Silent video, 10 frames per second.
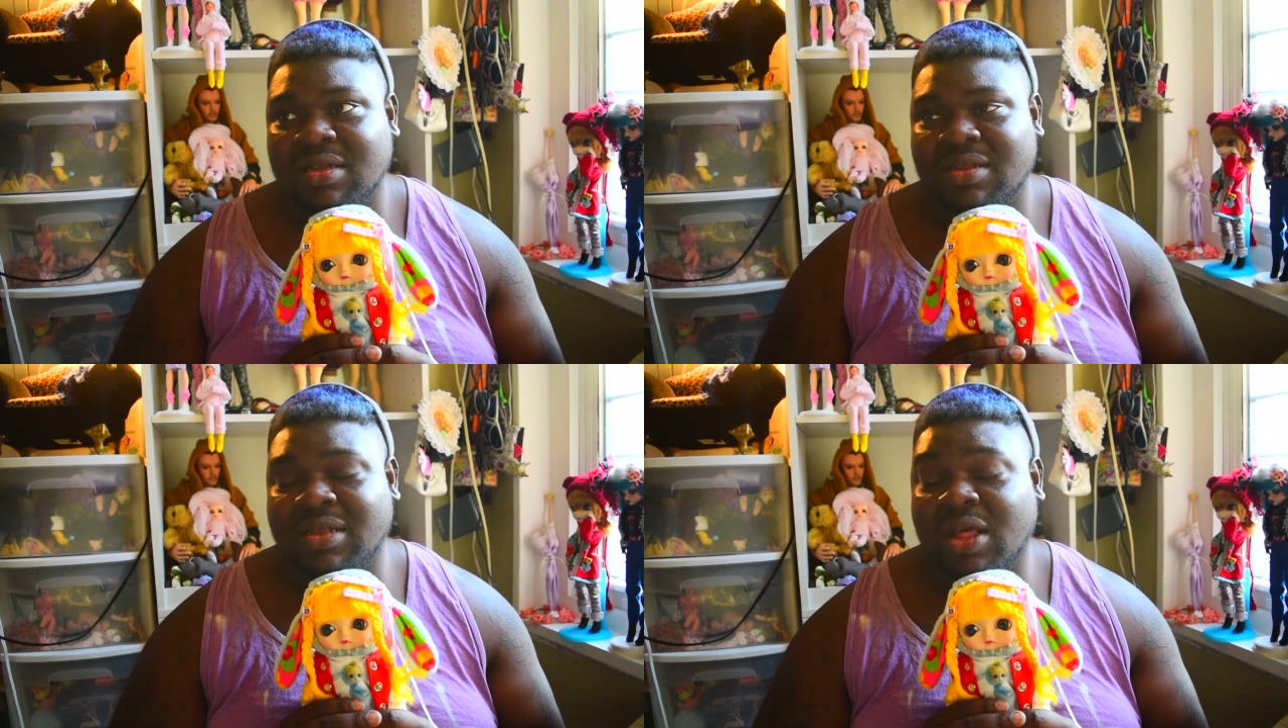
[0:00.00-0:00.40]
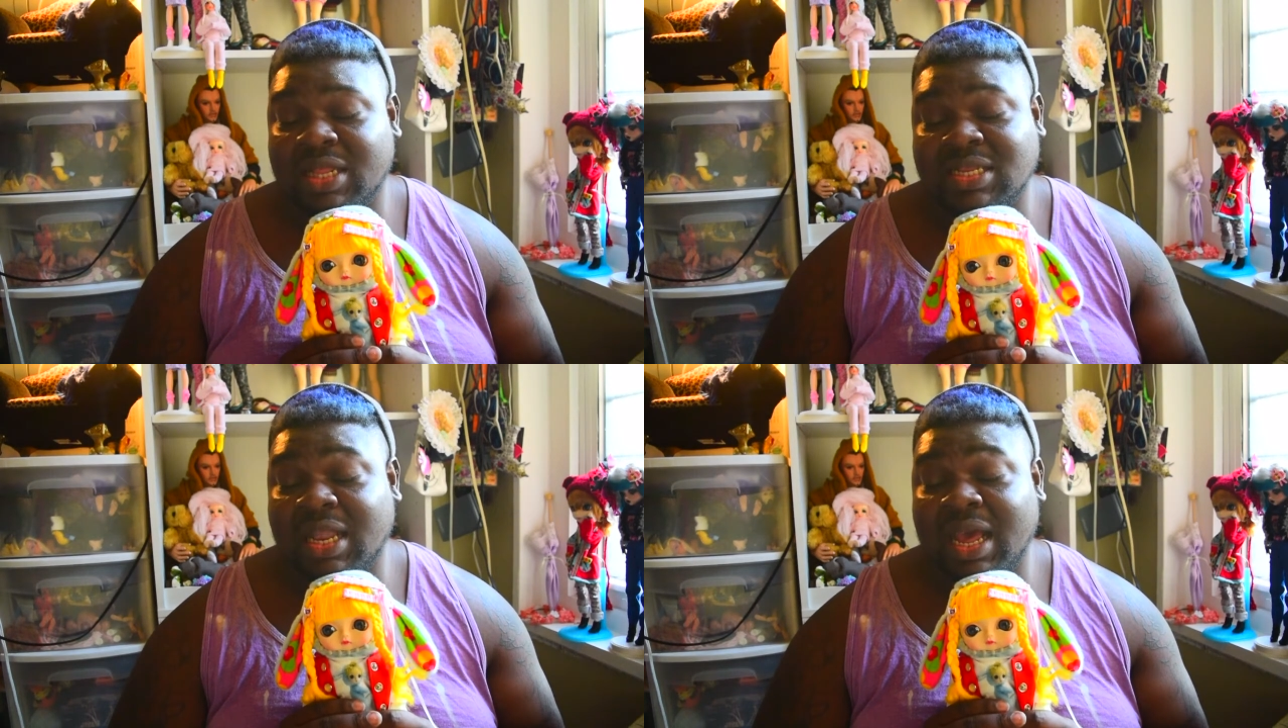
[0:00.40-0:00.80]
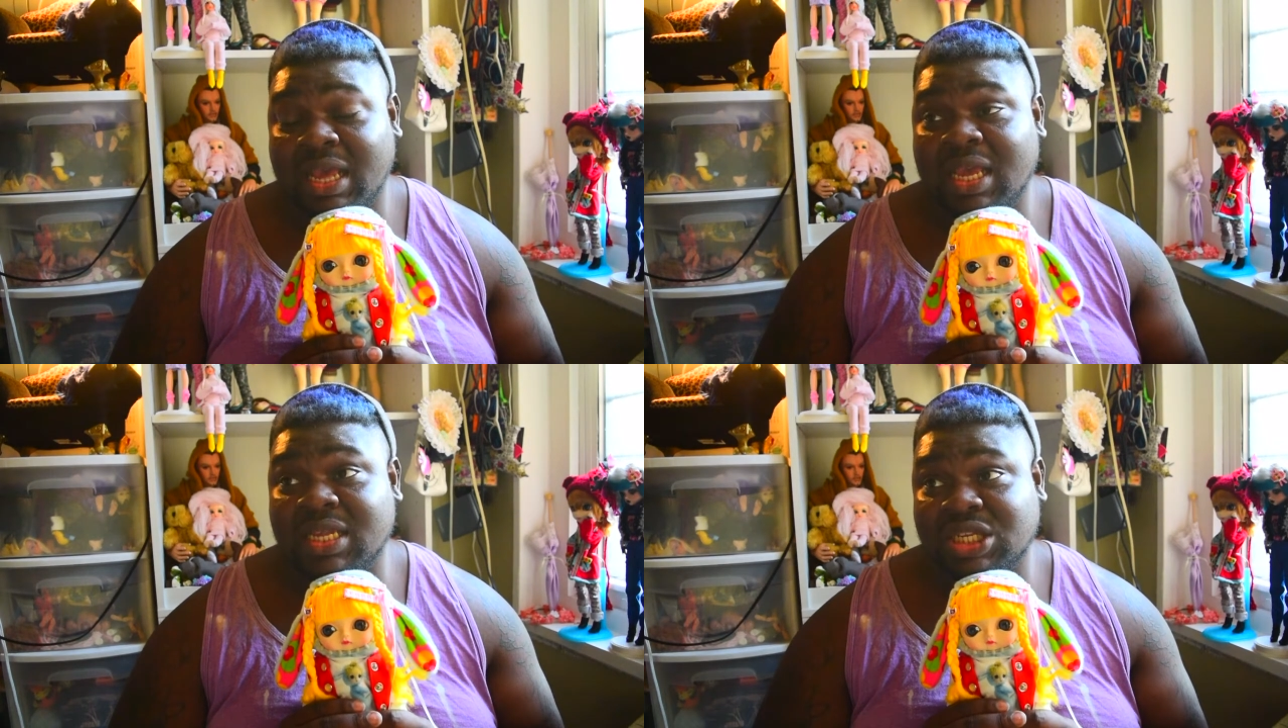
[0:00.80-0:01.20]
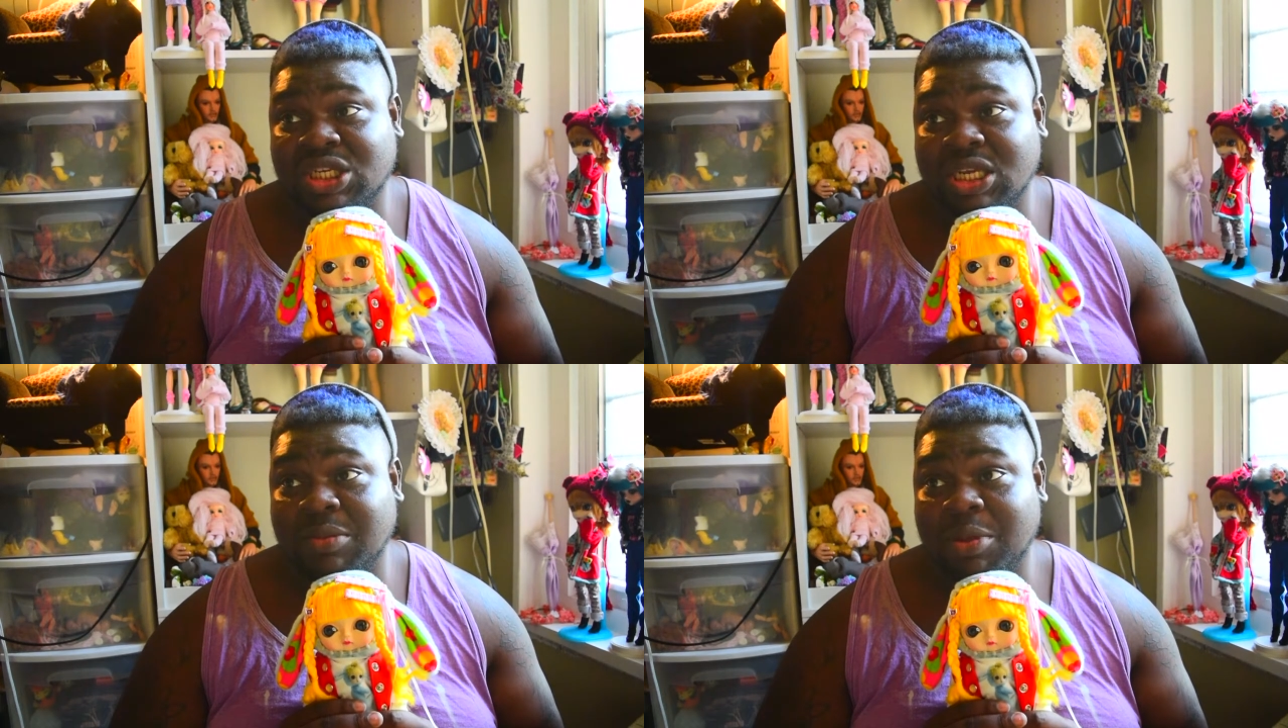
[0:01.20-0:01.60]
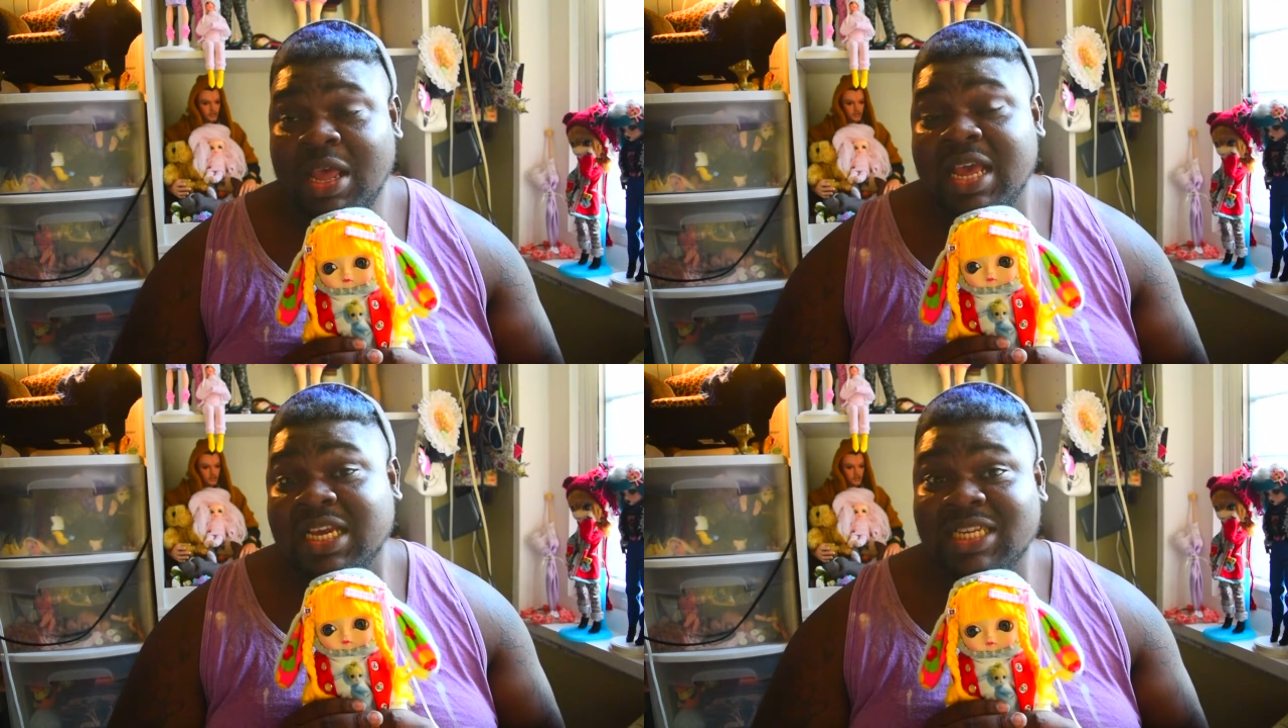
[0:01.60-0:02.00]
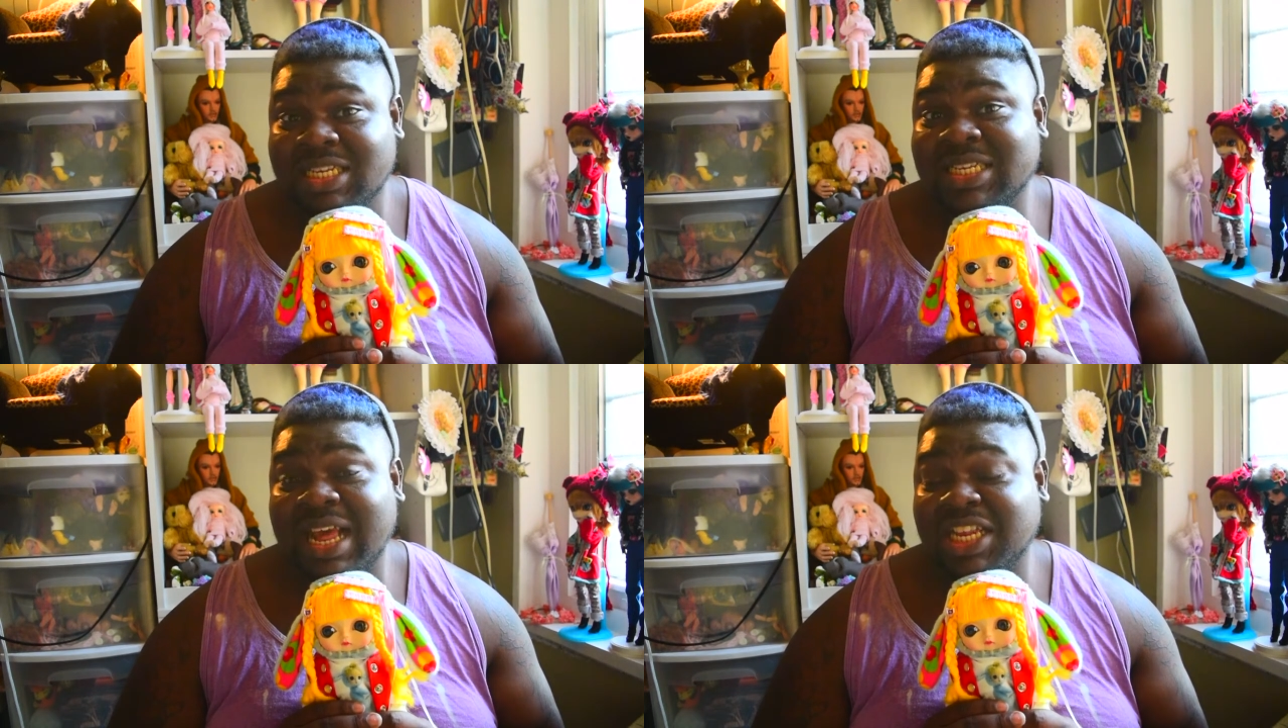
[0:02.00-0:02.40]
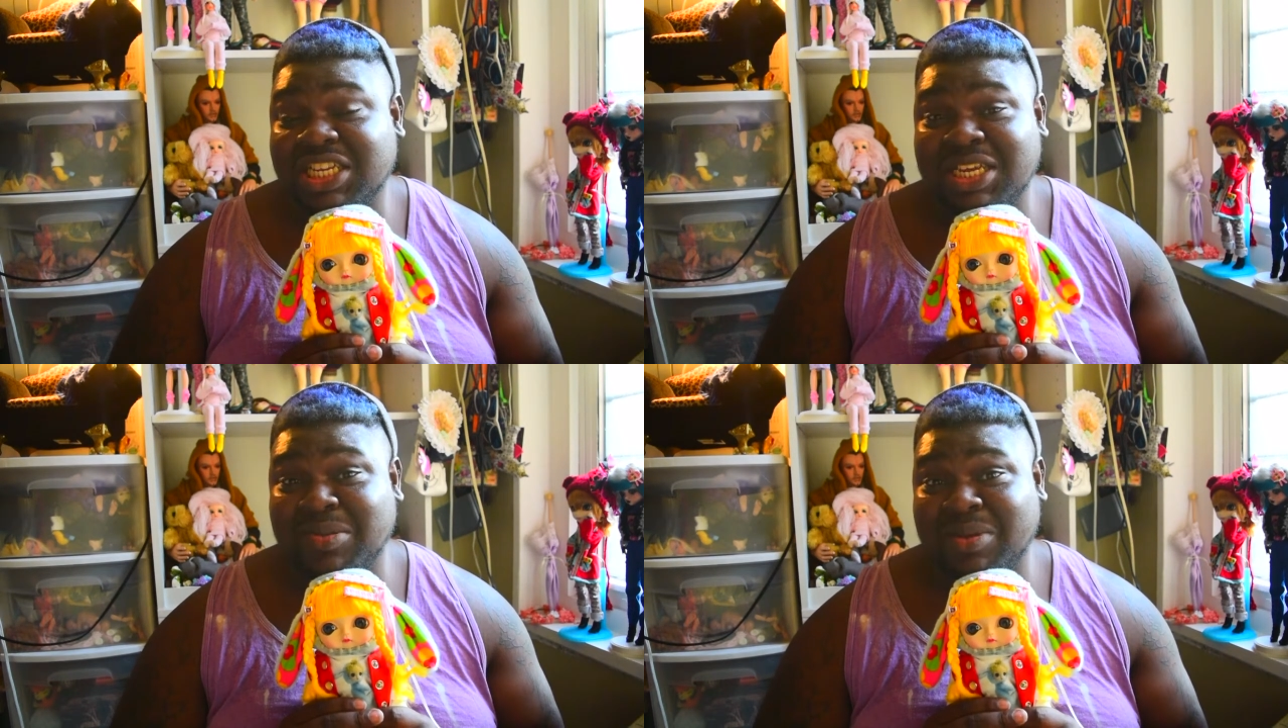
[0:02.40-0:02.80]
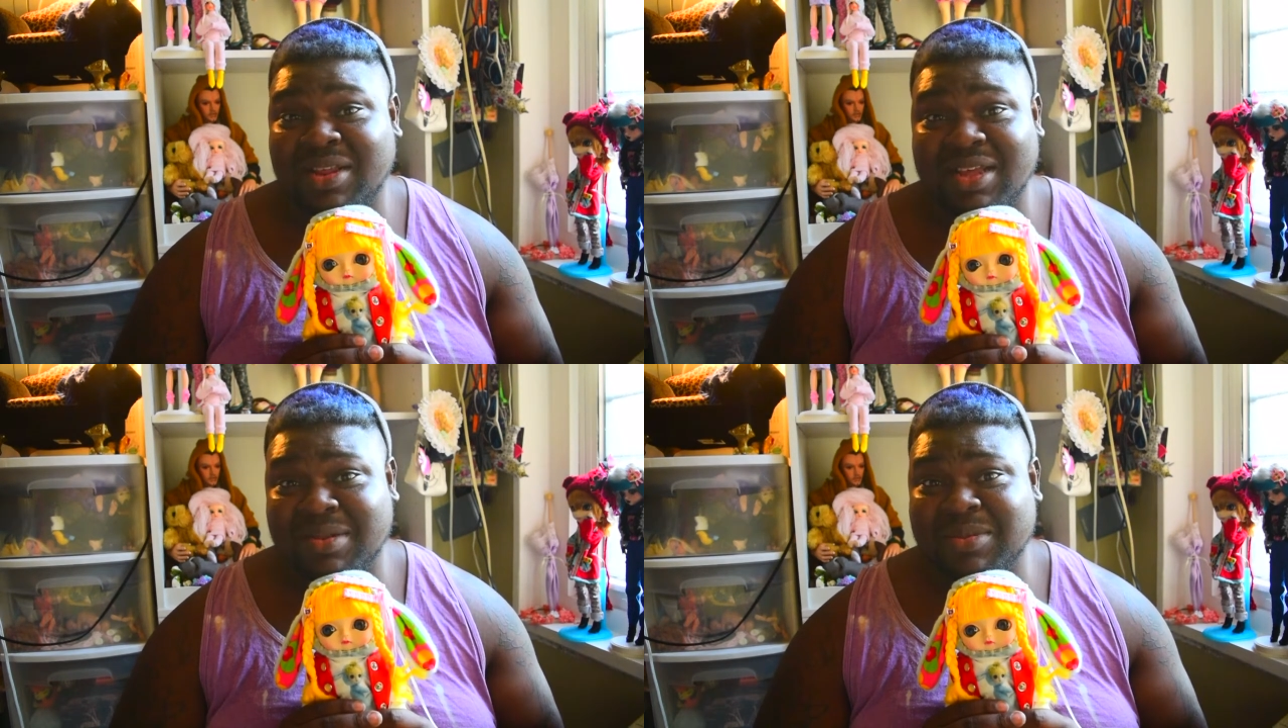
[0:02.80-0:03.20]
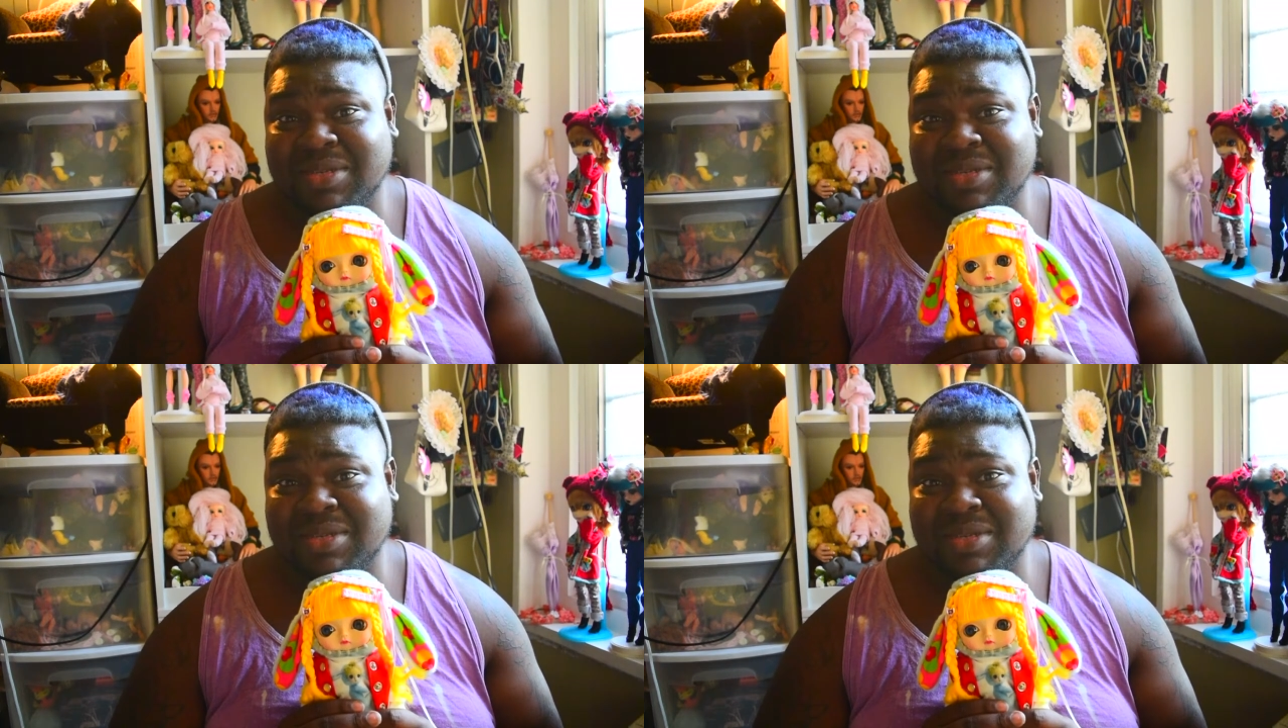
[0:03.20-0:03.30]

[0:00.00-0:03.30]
No, that's a lie. He is cheap. He's just not cheap when it comes